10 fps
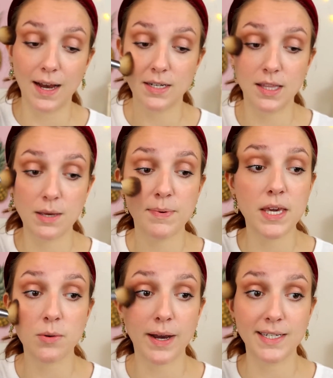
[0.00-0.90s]
that the
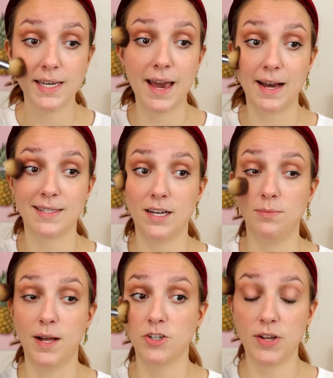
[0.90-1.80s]
P Y T Exhale
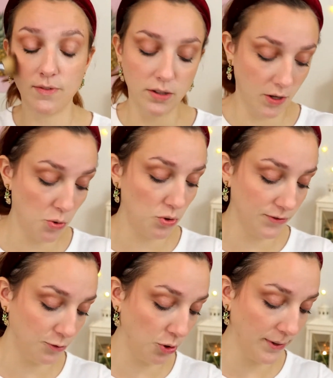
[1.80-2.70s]
blush, even in the
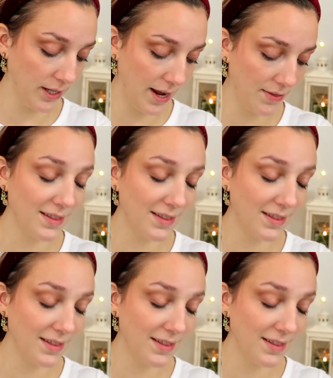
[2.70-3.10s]
old formula, I